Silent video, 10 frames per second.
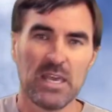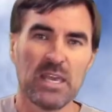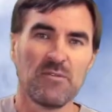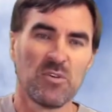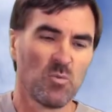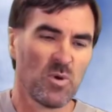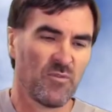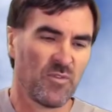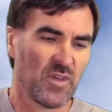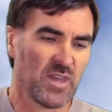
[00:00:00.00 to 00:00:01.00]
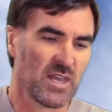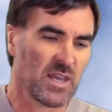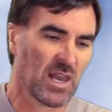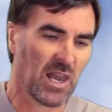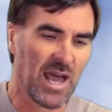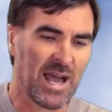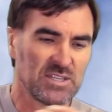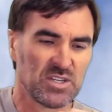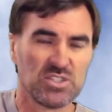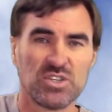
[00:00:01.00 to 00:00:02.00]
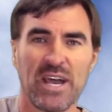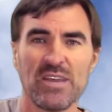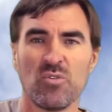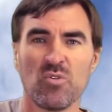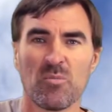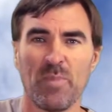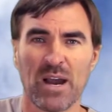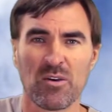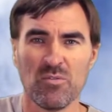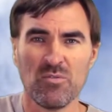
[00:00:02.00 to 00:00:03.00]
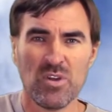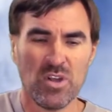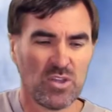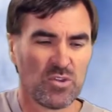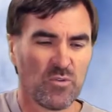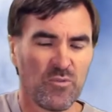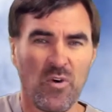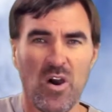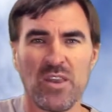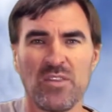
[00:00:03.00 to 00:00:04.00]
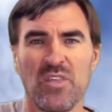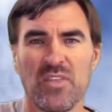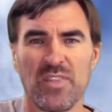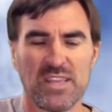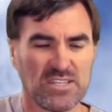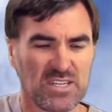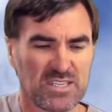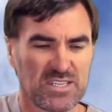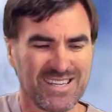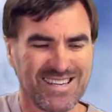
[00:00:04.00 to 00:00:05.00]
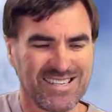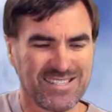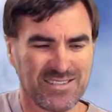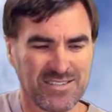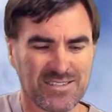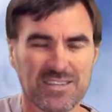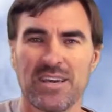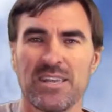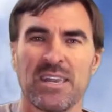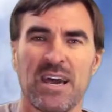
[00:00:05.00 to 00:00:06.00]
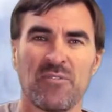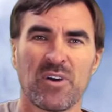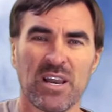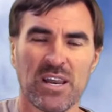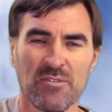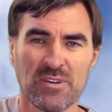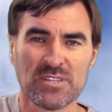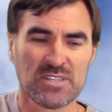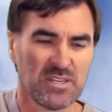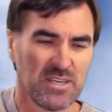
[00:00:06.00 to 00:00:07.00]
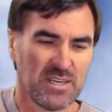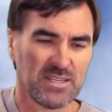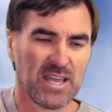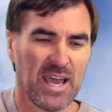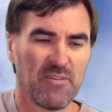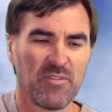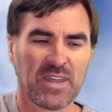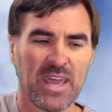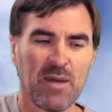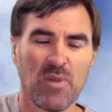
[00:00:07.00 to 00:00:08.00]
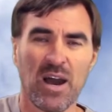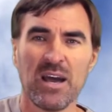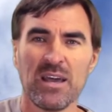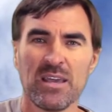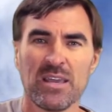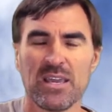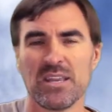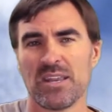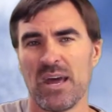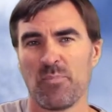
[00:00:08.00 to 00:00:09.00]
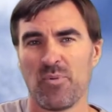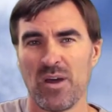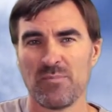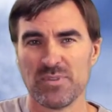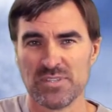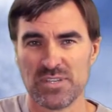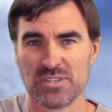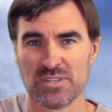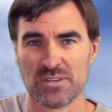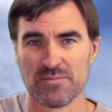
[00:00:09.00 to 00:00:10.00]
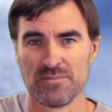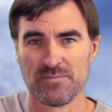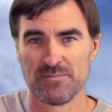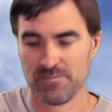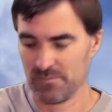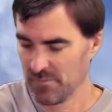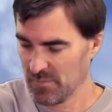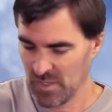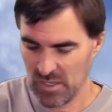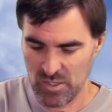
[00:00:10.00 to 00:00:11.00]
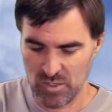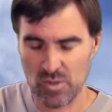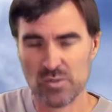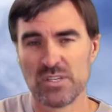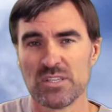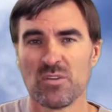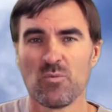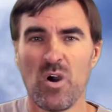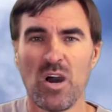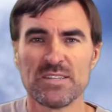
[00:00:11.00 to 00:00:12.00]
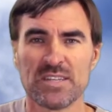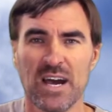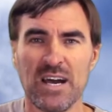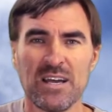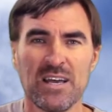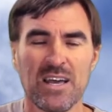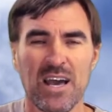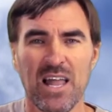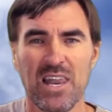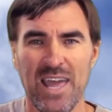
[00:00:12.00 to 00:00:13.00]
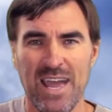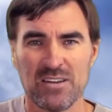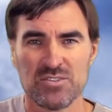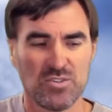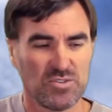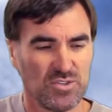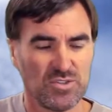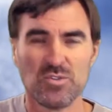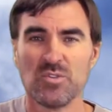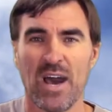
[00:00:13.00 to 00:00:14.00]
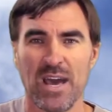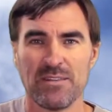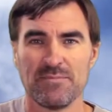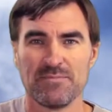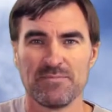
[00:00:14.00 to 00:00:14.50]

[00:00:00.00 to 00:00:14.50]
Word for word: even with the larger J-hook buckle, you'll find that there just isn't enough clearance to have the camera in an upright position. Using the riser allows you to do that.